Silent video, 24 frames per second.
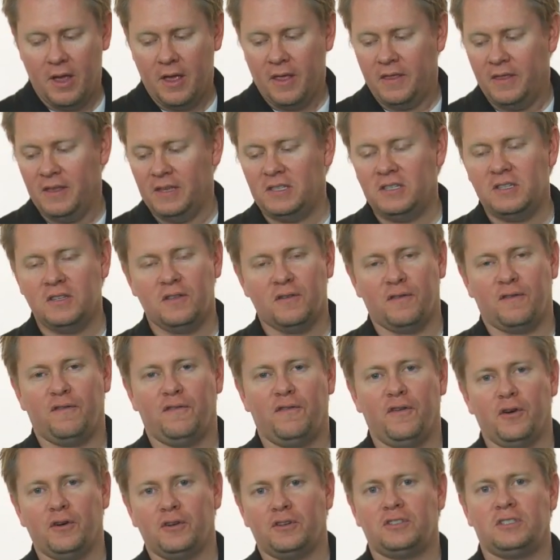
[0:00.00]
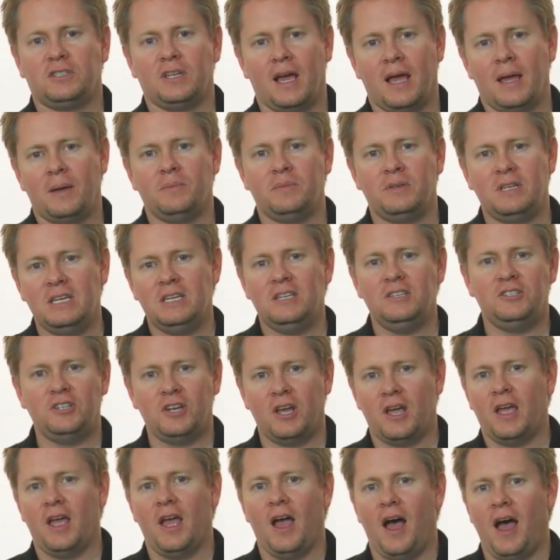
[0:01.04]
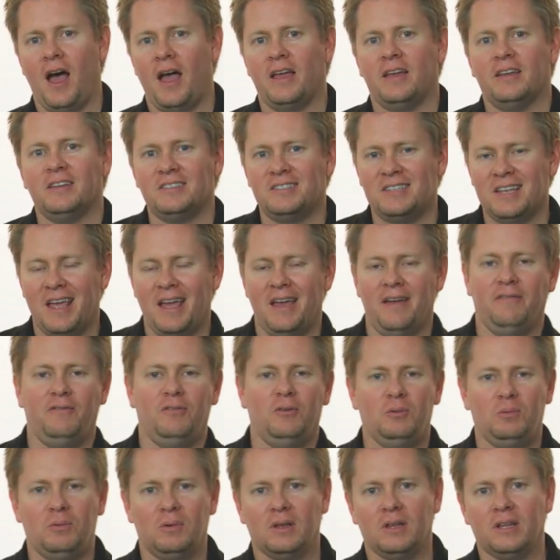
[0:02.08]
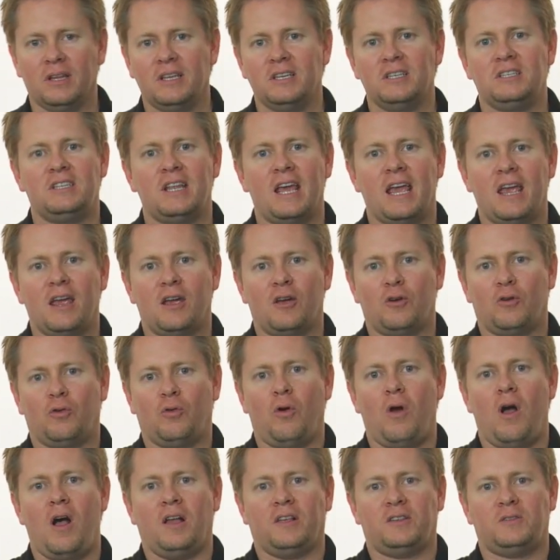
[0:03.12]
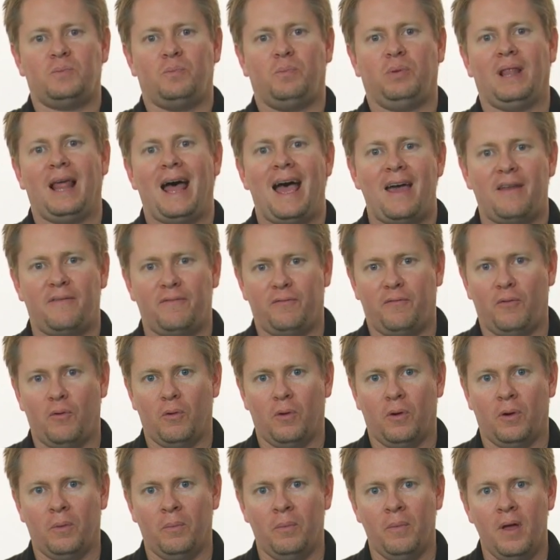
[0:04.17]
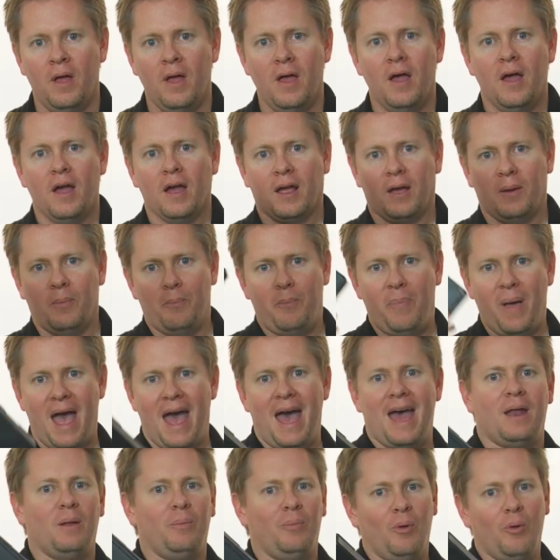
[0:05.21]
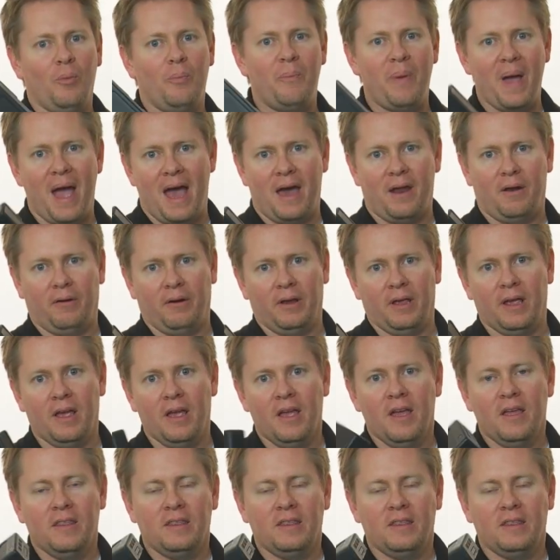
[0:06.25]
This is the first time DJI has ever released a cross-platform compatible battery.